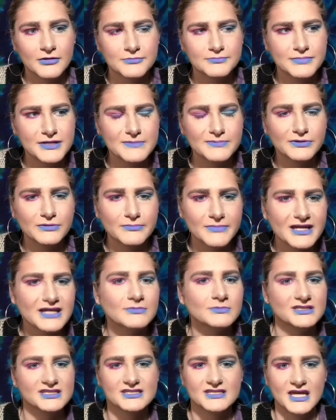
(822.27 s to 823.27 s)
People make
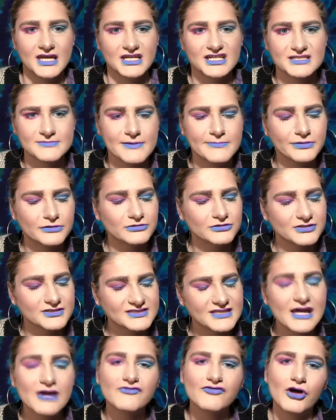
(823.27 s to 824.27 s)
mistakes. People
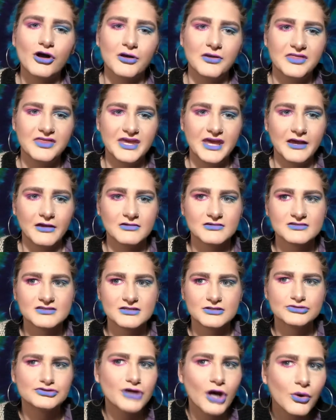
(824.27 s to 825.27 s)
say wrong things.
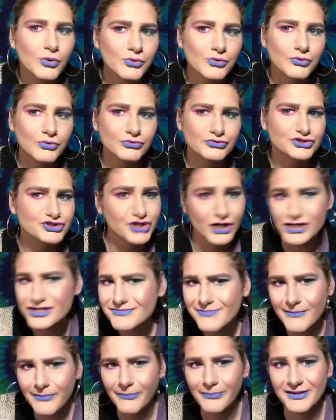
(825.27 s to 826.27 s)
Don't judge
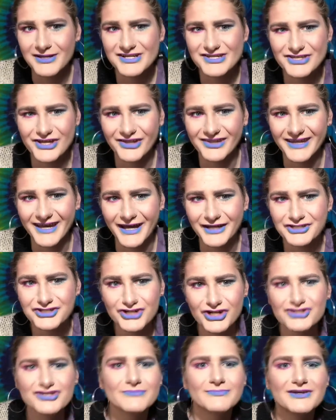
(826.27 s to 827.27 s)
people based on that.
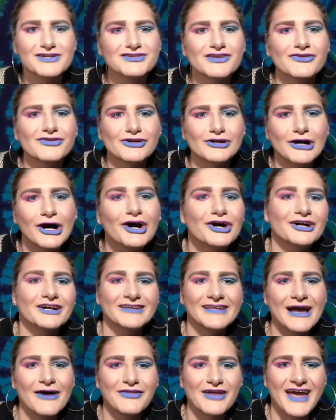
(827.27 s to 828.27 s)
Judge them based on their heart
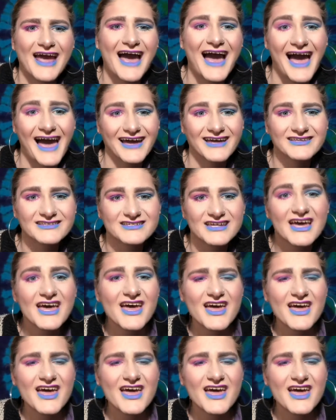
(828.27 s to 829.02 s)
and how they act.